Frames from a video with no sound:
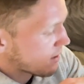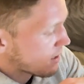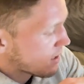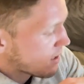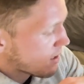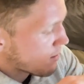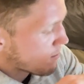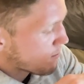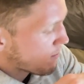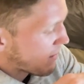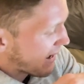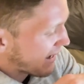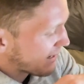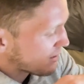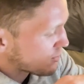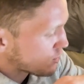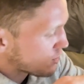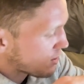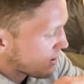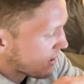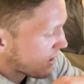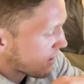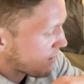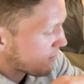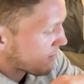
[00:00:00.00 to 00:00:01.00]
batch
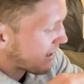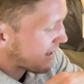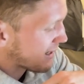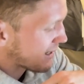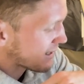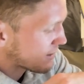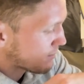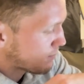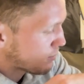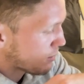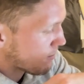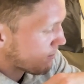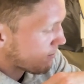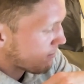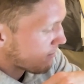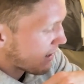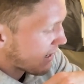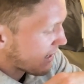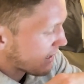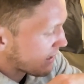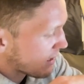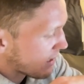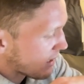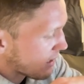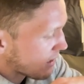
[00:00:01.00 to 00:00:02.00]
name. I like to put my
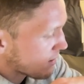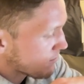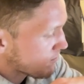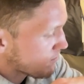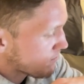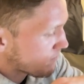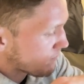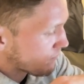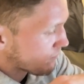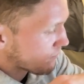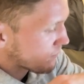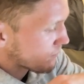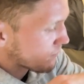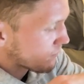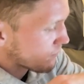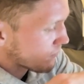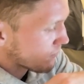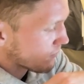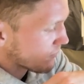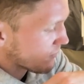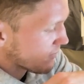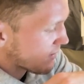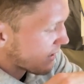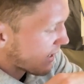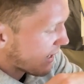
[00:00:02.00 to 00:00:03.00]
name
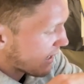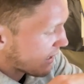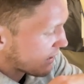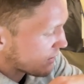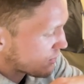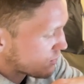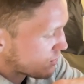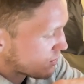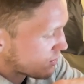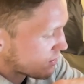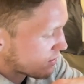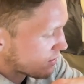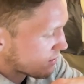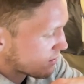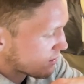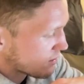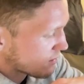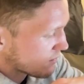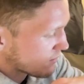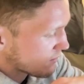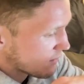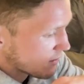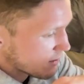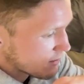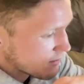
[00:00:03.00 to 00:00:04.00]
dash the
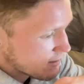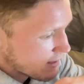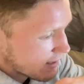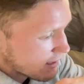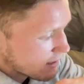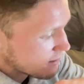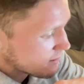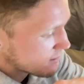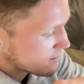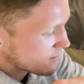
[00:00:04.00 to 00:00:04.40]
date.